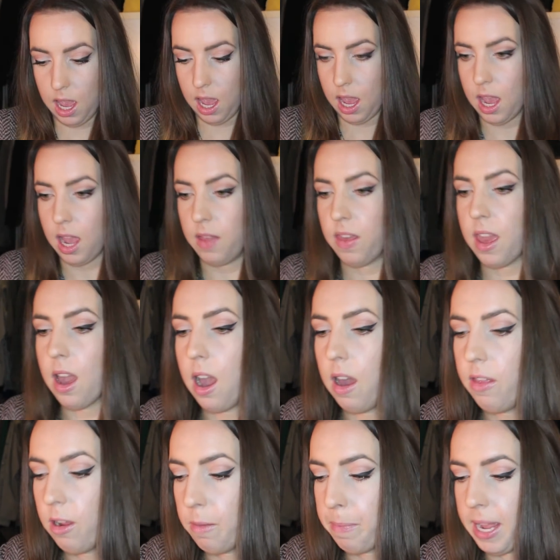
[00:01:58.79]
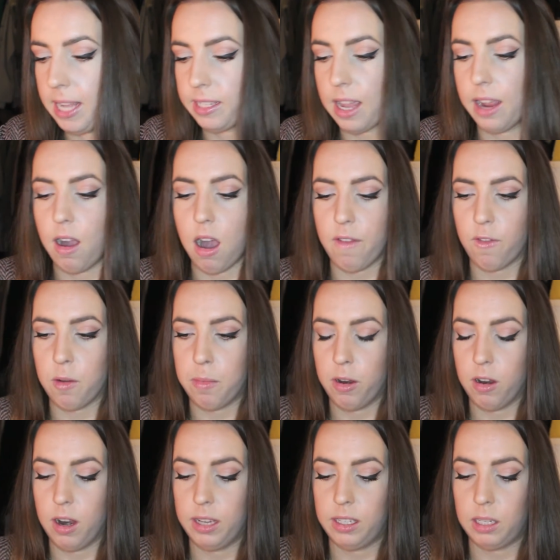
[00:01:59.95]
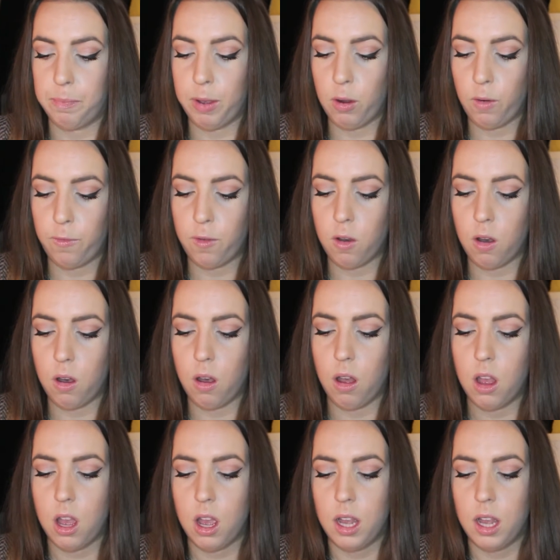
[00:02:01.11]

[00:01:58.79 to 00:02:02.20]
And the other piece I got from her is this beautiful